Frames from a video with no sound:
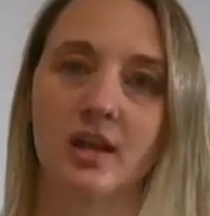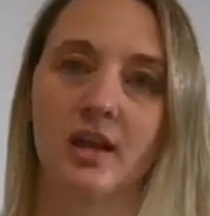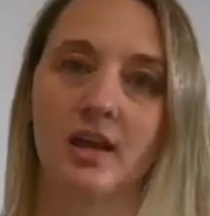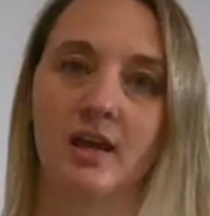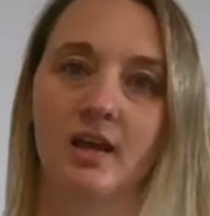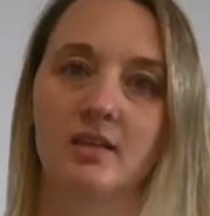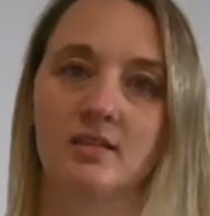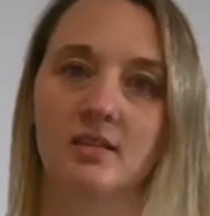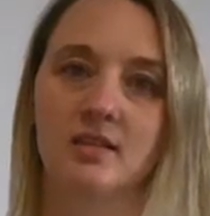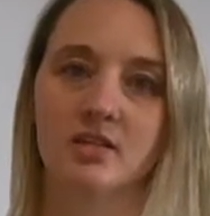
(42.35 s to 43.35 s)
and
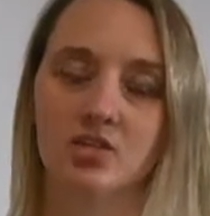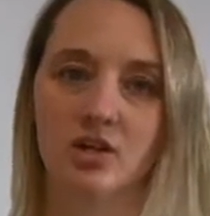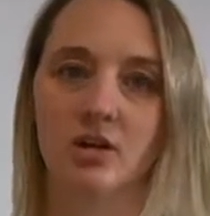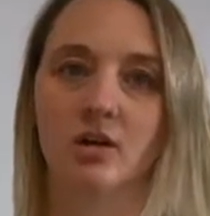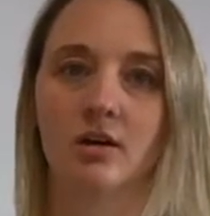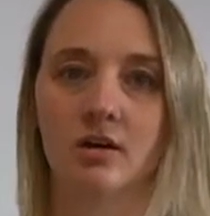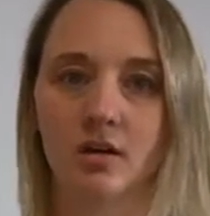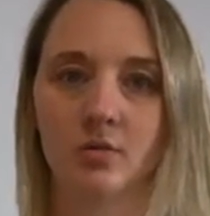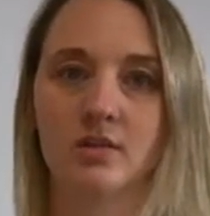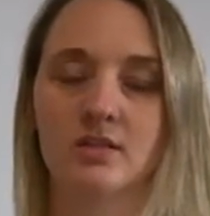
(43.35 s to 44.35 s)
this year
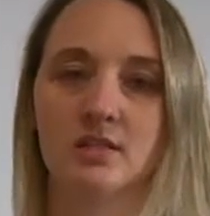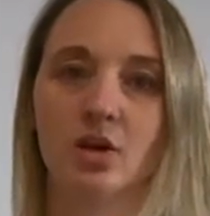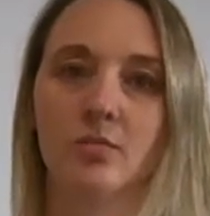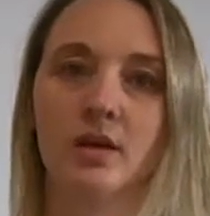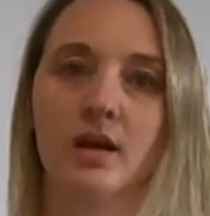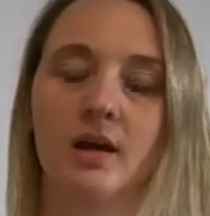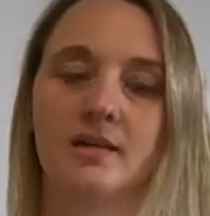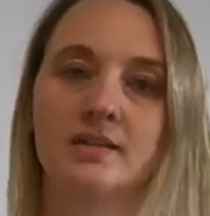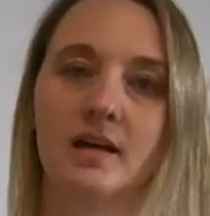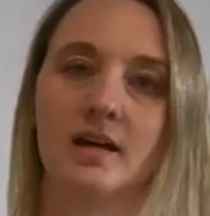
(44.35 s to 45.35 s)
with Zenobia I
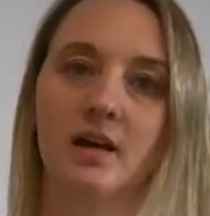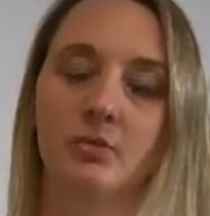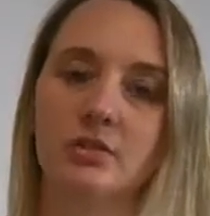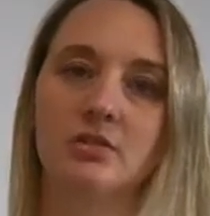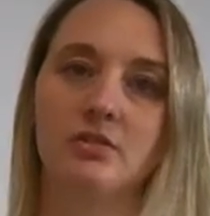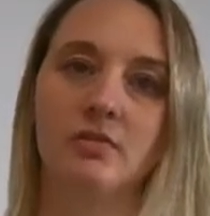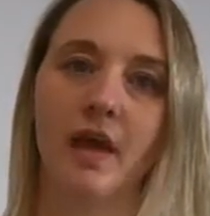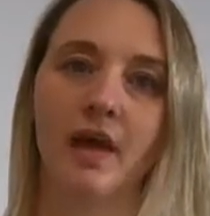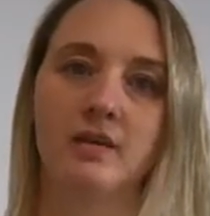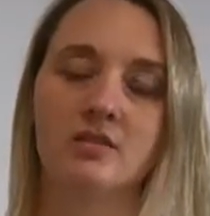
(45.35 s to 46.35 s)
decided I wouldn't do
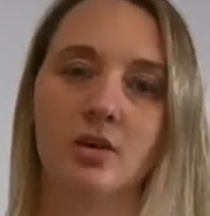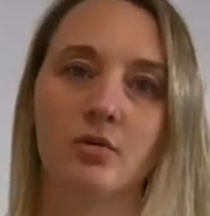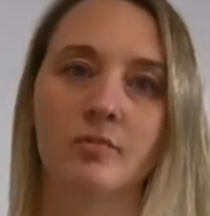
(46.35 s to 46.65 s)
that. So